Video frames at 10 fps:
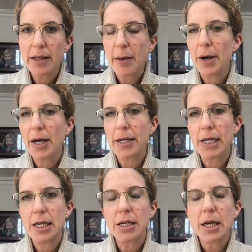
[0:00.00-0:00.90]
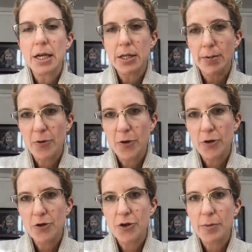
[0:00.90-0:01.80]
They might need some
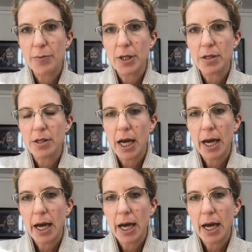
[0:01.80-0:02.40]
further treatment